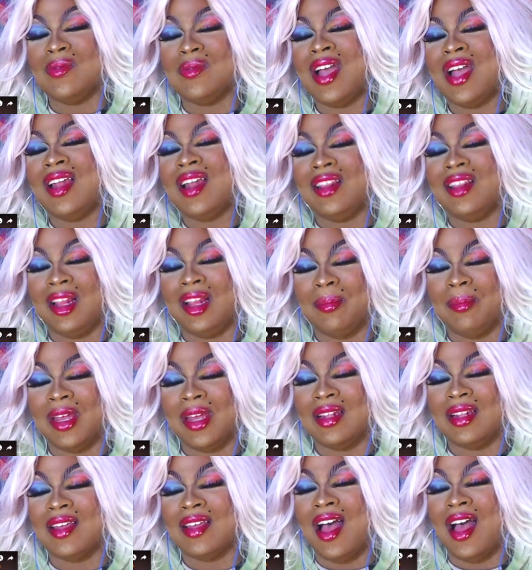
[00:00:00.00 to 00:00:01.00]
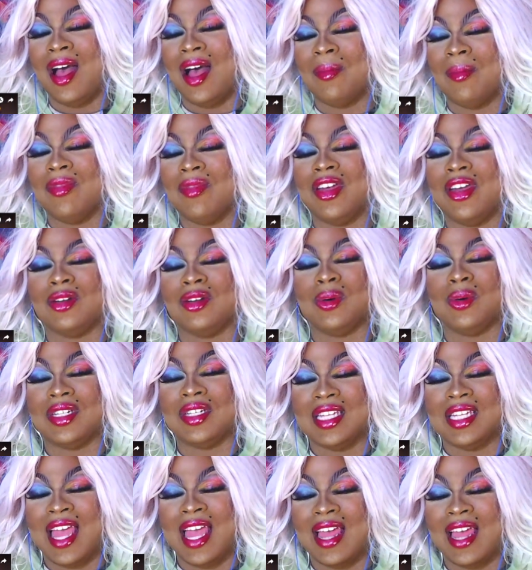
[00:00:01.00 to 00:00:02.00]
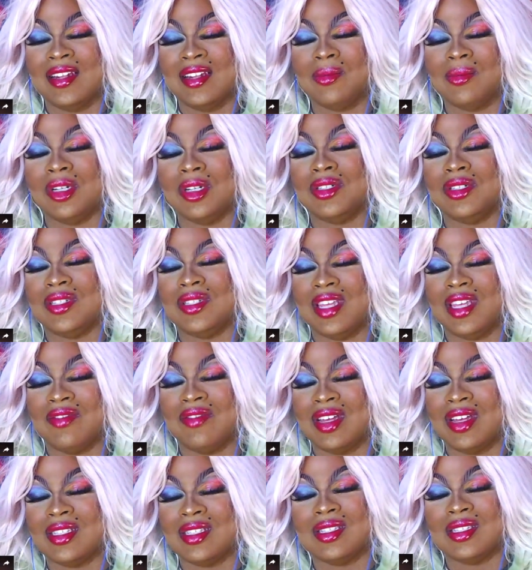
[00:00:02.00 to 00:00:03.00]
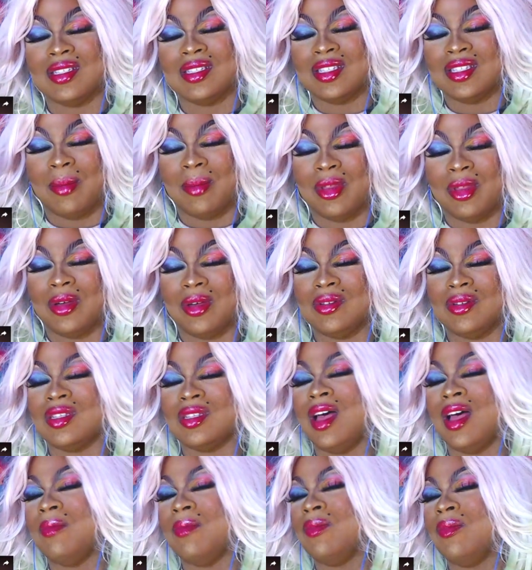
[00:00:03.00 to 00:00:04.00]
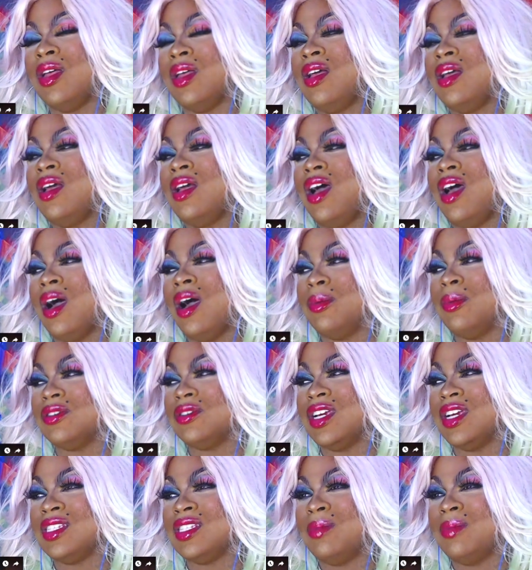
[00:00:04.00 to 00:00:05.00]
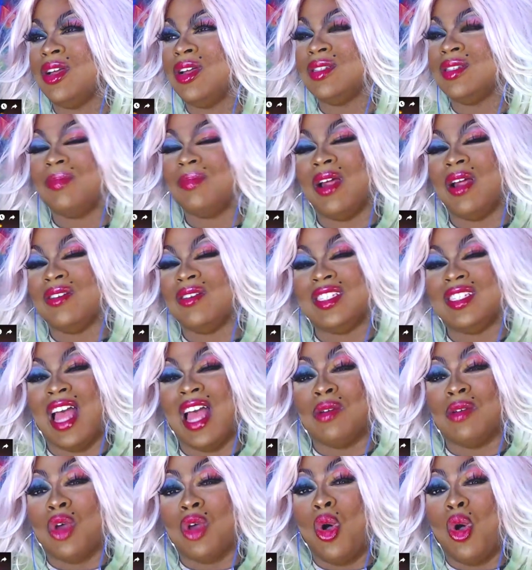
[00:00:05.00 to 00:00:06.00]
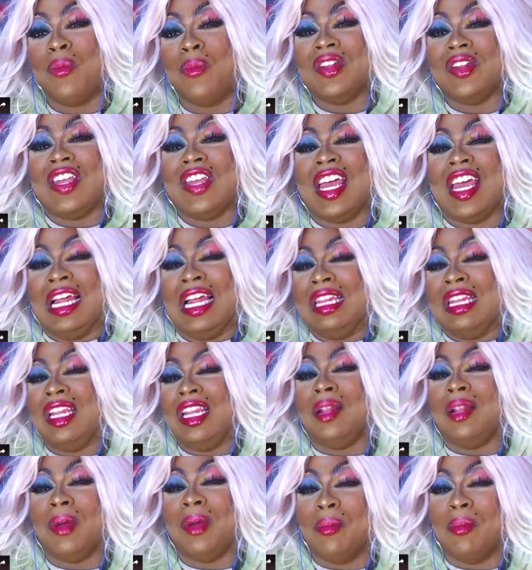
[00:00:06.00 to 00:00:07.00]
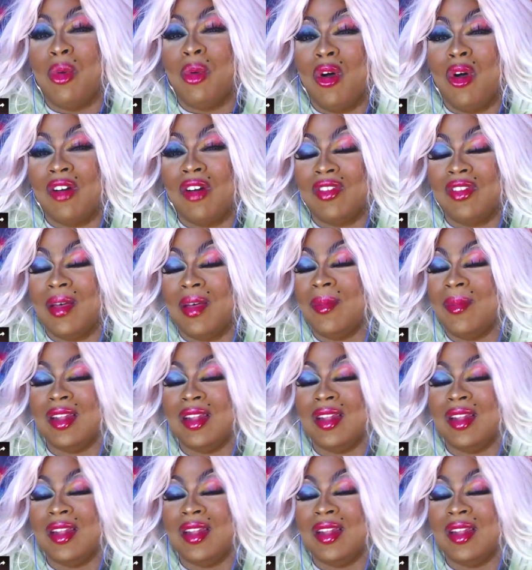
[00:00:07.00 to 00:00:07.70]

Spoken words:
We got a little bit there towards the end where she was giving us some of those upper chest belts, but I was hoping to get a little bit more of them.